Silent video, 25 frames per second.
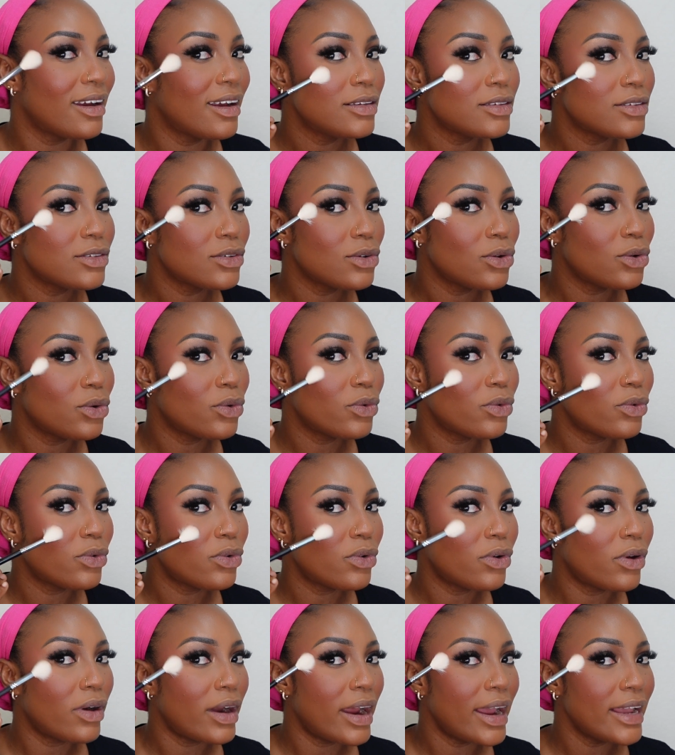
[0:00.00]
so
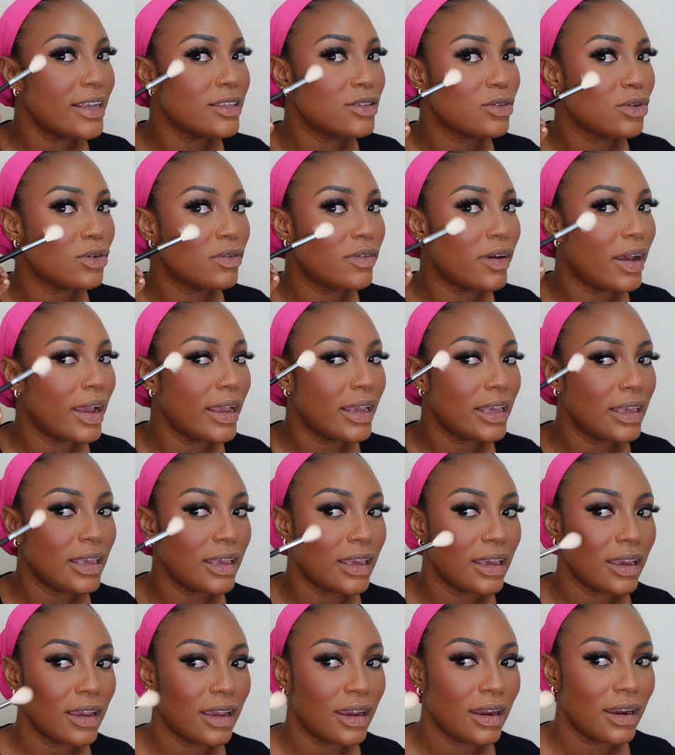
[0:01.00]
right over
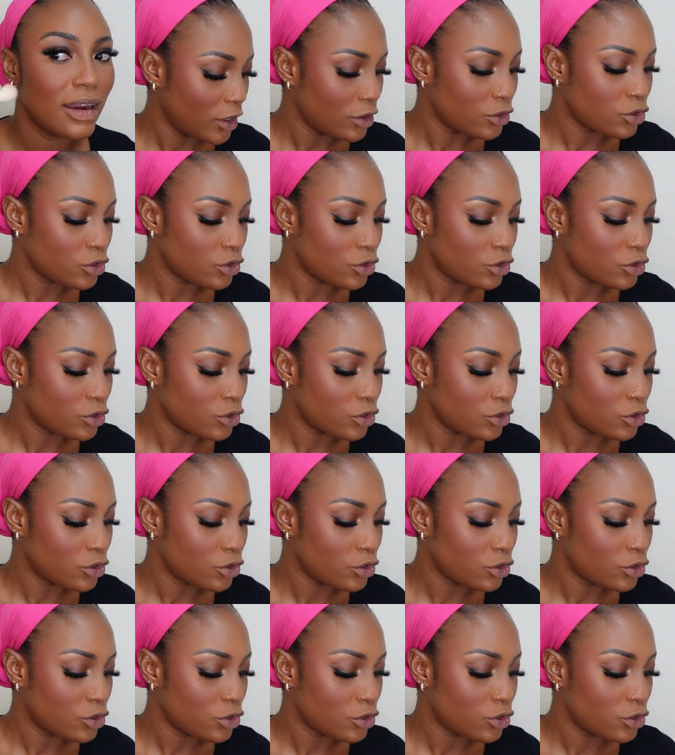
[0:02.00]
here.